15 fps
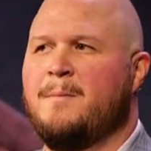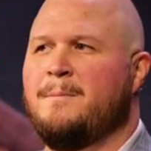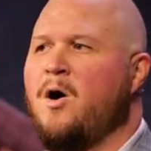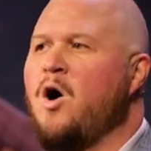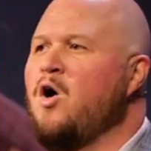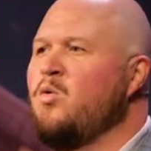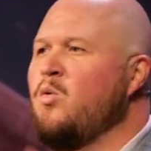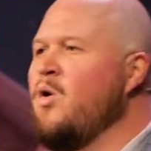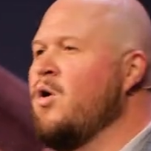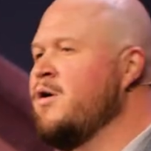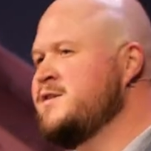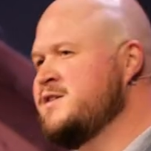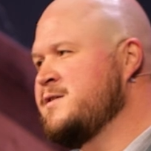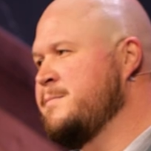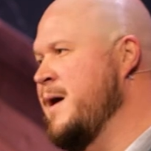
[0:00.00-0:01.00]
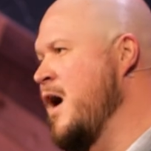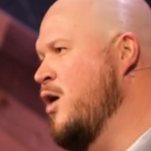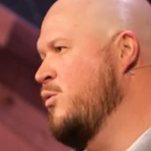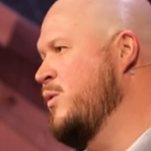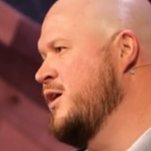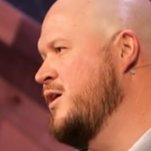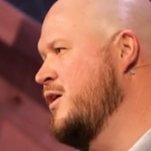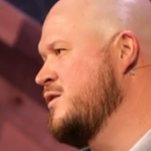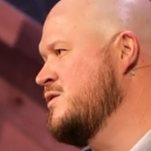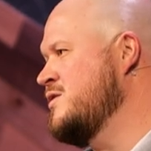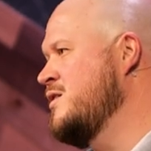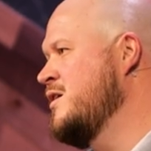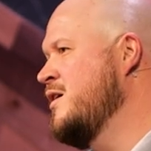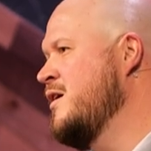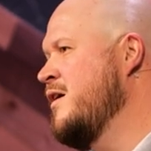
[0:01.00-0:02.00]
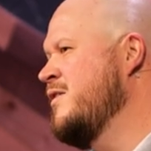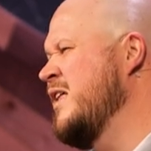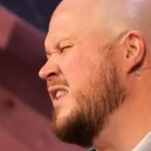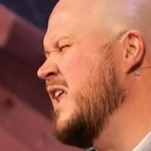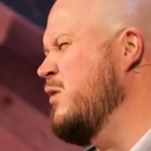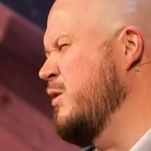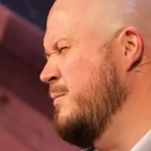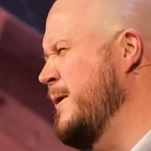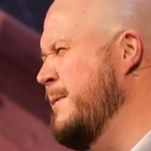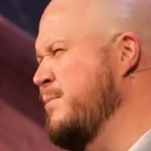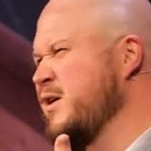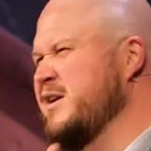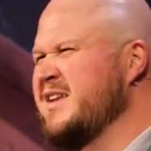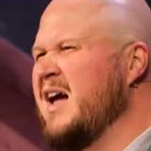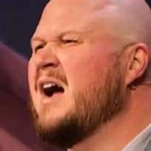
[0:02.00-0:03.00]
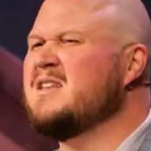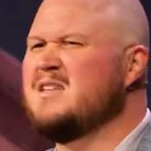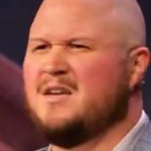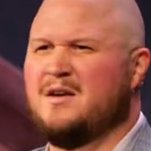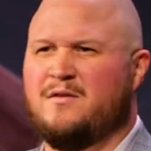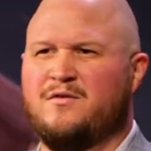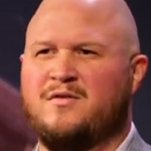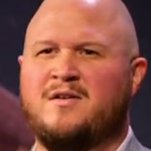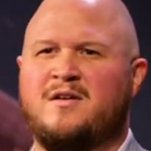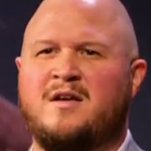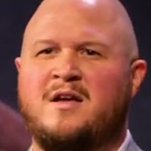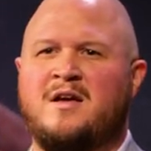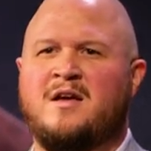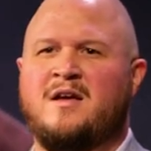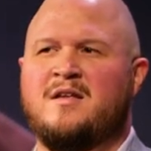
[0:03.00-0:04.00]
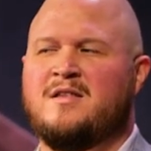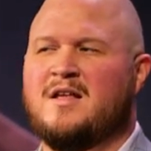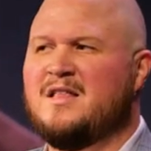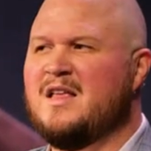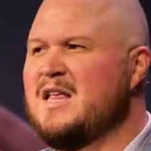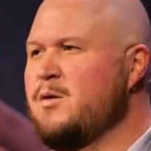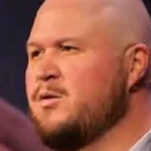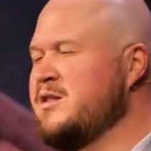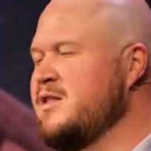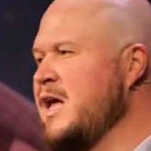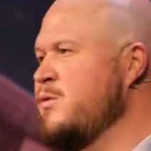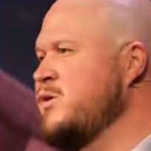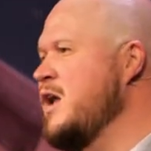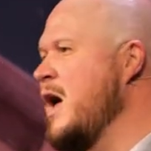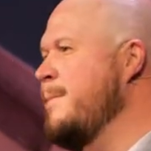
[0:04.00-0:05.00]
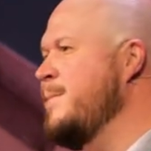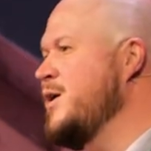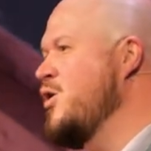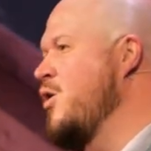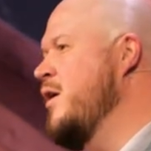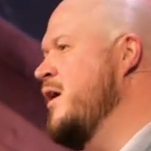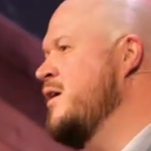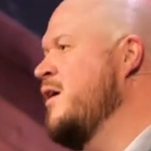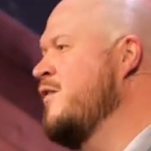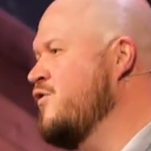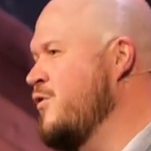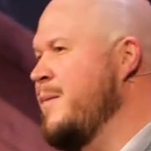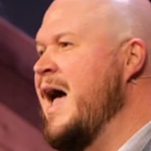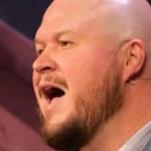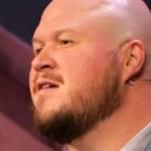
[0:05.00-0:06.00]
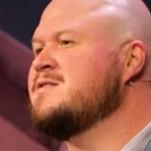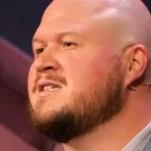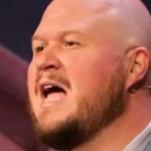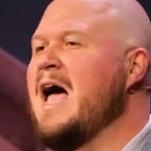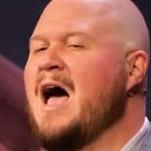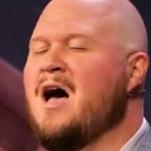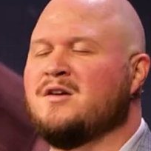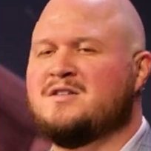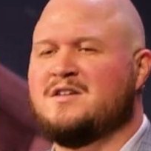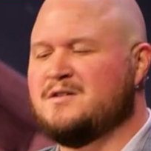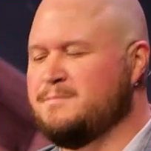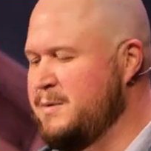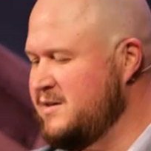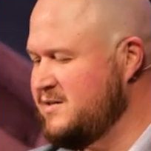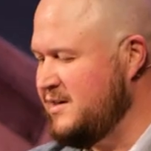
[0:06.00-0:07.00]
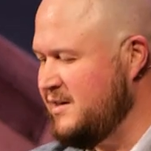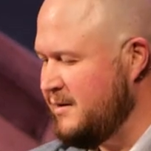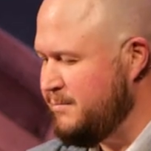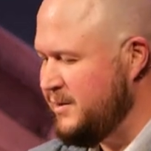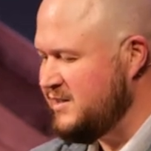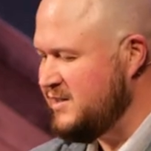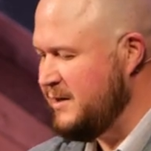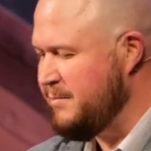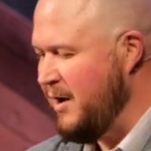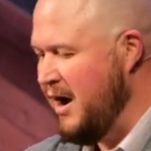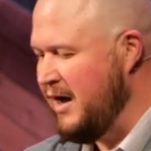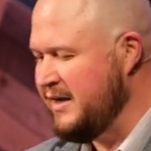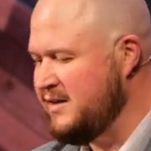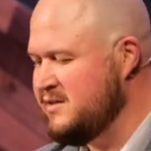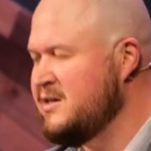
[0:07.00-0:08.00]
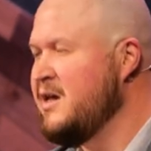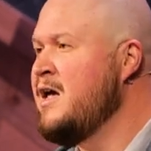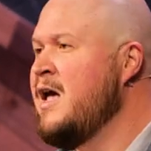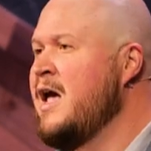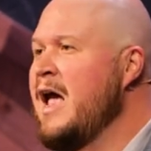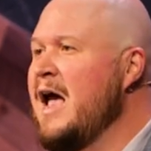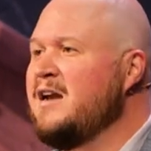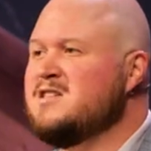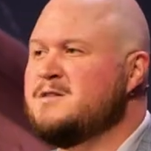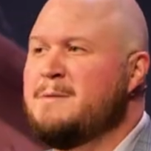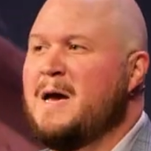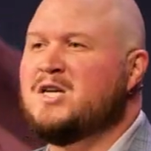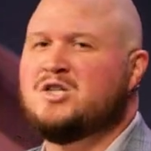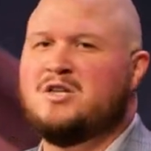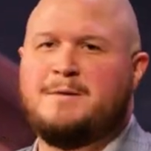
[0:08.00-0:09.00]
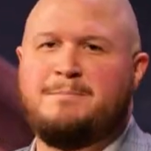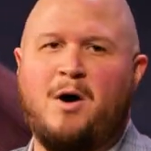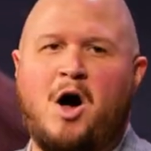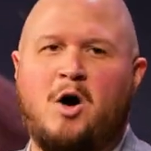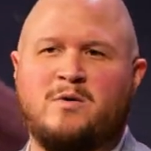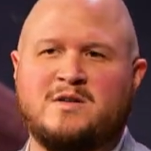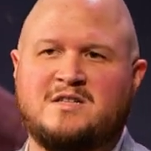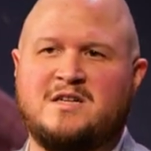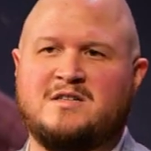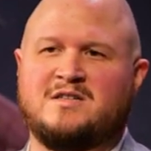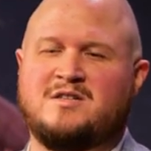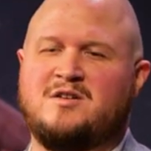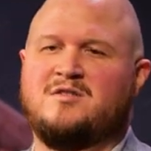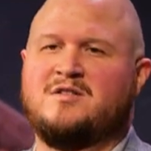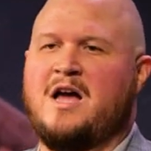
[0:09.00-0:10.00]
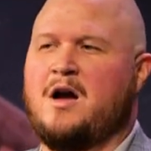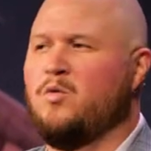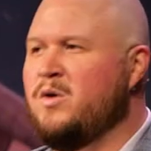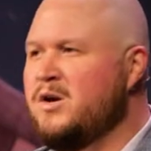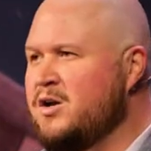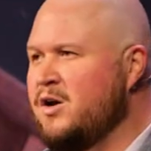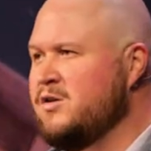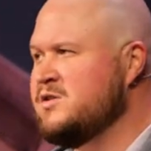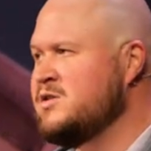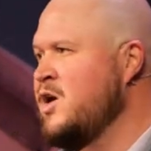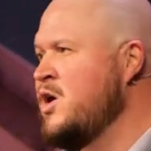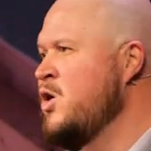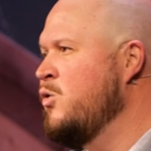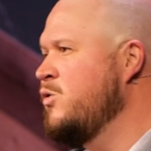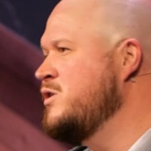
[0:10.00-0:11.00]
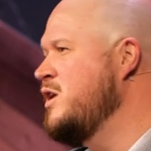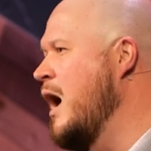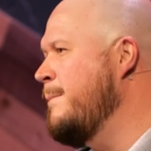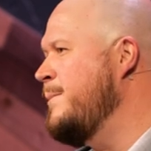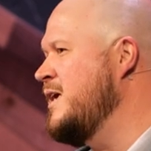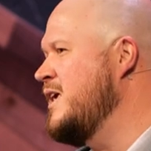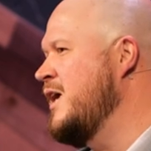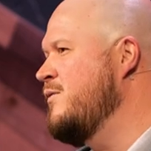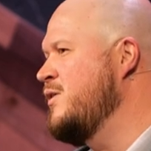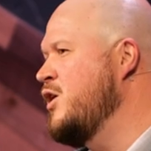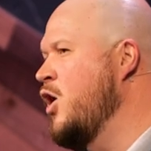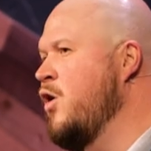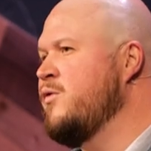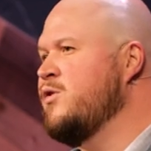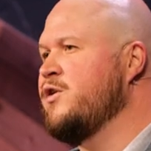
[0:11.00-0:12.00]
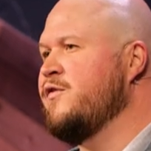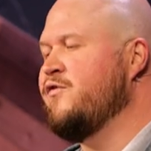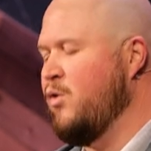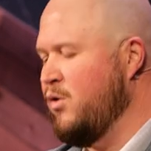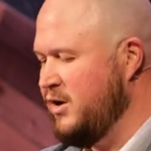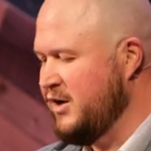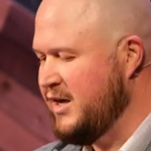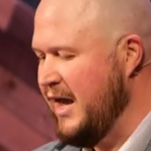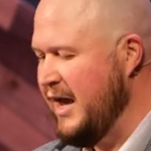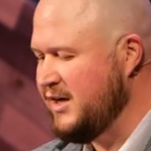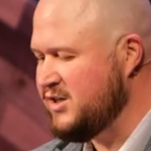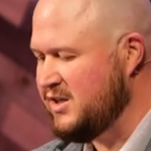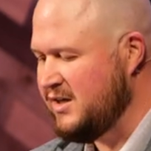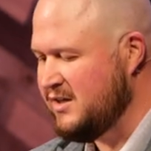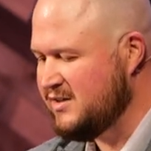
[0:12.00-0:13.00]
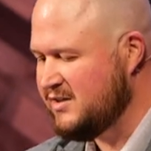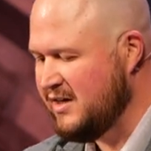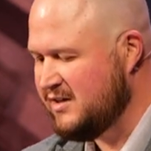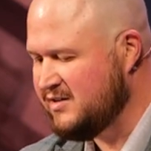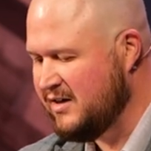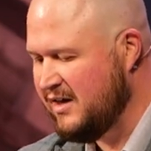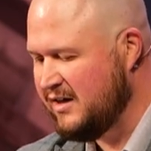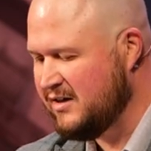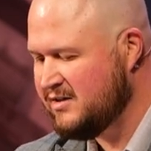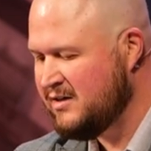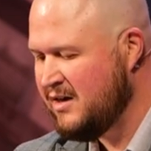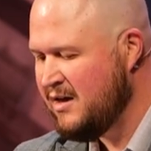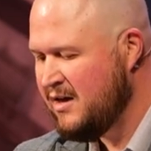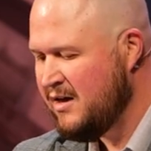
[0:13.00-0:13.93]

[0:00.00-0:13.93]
Paul warns about widows that they would be productive, that they would, they would not be going from house to house as busy, busybodies. And especially, Paul was concerned that widows would not be given over to fornication. It says this